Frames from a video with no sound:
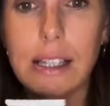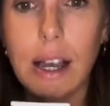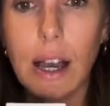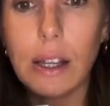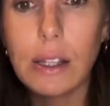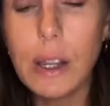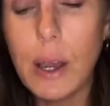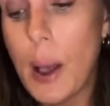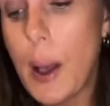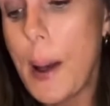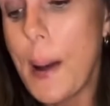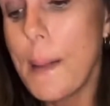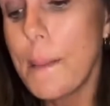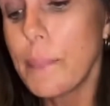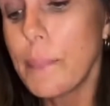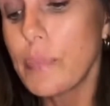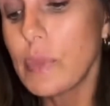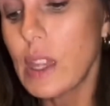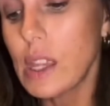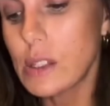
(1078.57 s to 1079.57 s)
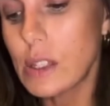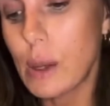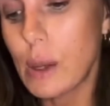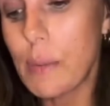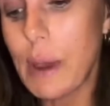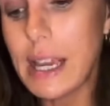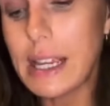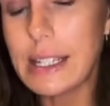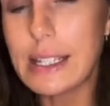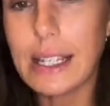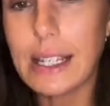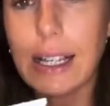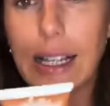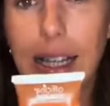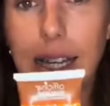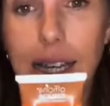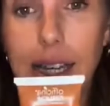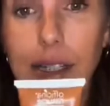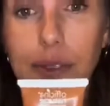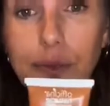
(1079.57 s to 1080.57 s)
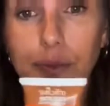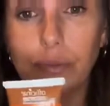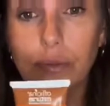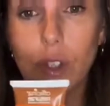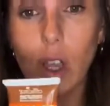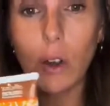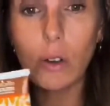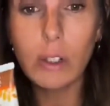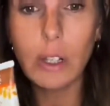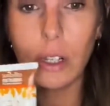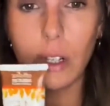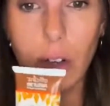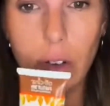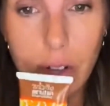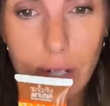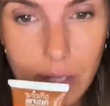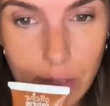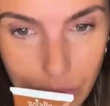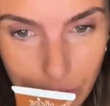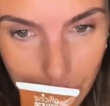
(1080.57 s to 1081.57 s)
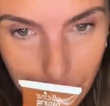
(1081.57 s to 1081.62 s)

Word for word: sun. So basically, oh look, Lowri's